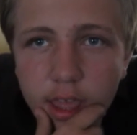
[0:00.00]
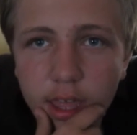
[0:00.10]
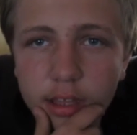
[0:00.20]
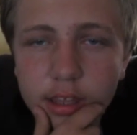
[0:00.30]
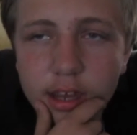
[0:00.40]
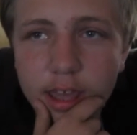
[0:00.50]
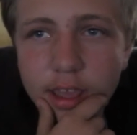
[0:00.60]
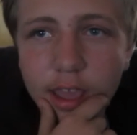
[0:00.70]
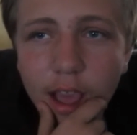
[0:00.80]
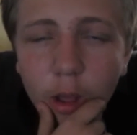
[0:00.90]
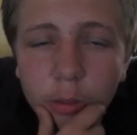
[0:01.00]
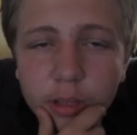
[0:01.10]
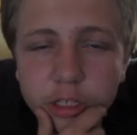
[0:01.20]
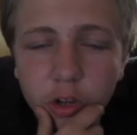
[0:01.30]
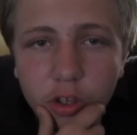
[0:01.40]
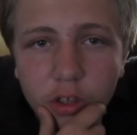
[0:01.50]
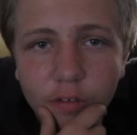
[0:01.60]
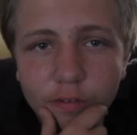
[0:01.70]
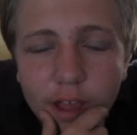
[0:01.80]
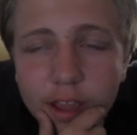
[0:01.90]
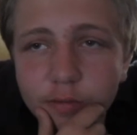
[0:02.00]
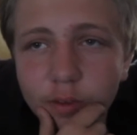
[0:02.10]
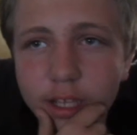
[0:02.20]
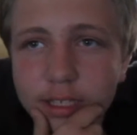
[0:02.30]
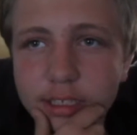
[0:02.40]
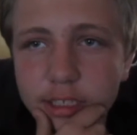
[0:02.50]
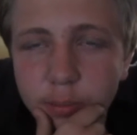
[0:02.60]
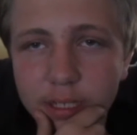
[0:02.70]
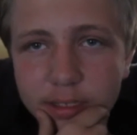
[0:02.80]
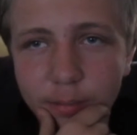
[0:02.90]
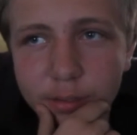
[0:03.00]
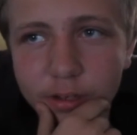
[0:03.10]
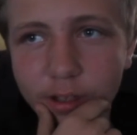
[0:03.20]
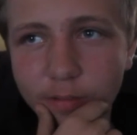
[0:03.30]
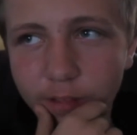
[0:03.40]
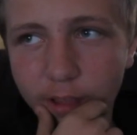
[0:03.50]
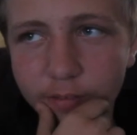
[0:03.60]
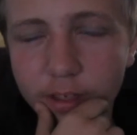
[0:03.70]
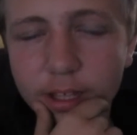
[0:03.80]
and today I'll be showing you 5 ways to spice up your love life.